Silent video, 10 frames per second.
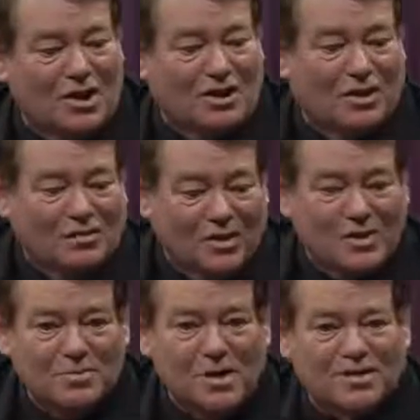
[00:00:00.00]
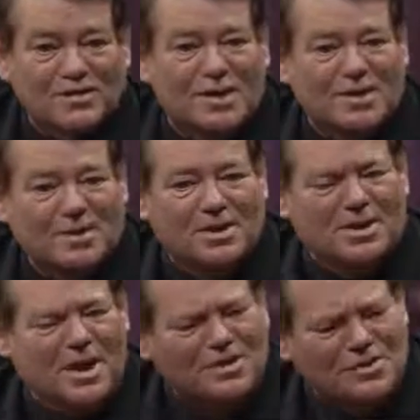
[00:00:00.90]
like a lot of friends of mine that say to me,
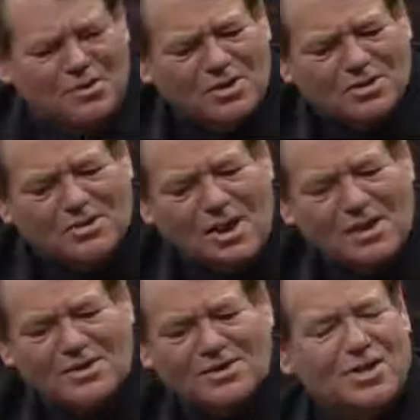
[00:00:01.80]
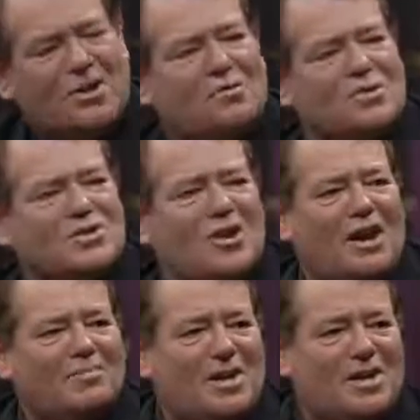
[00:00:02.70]
Alan, you work too hard. And I say, no, I
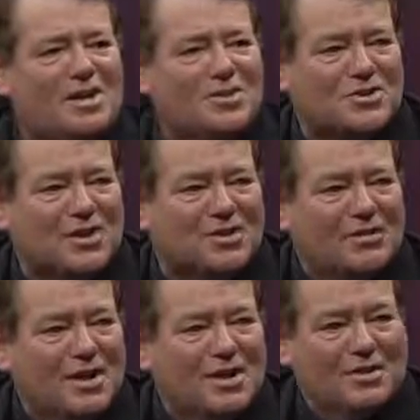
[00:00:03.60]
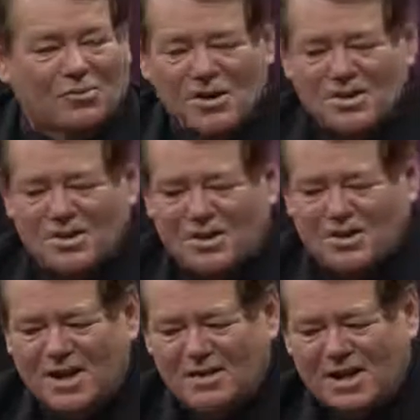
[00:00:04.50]
retired many years ago. The reason I
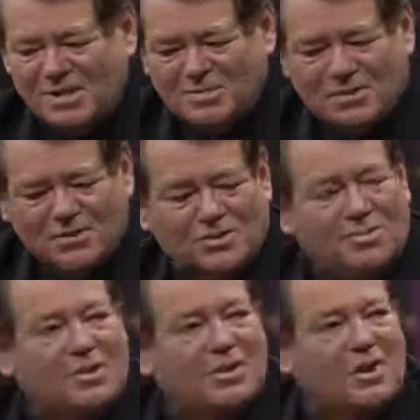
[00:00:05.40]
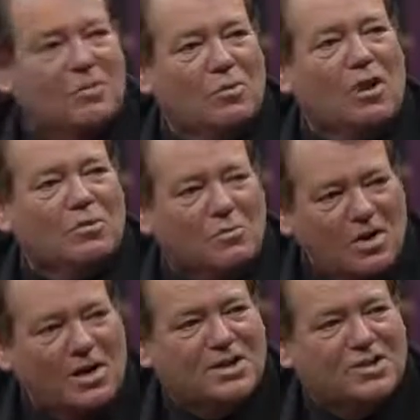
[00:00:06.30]
say that is because I'm doing what I
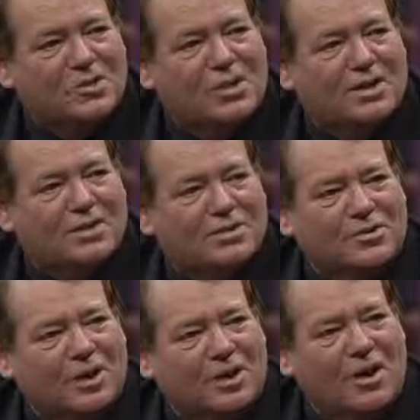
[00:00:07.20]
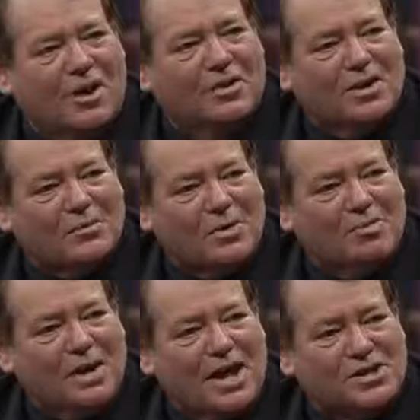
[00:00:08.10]
really enjoy doing. I've got a real
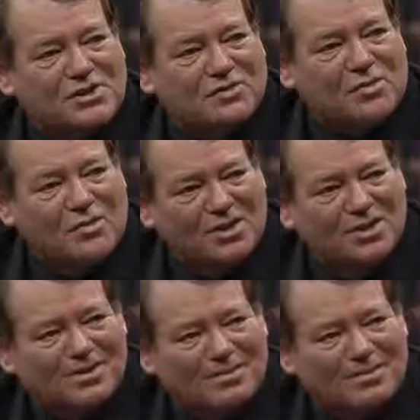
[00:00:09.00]
passion for it.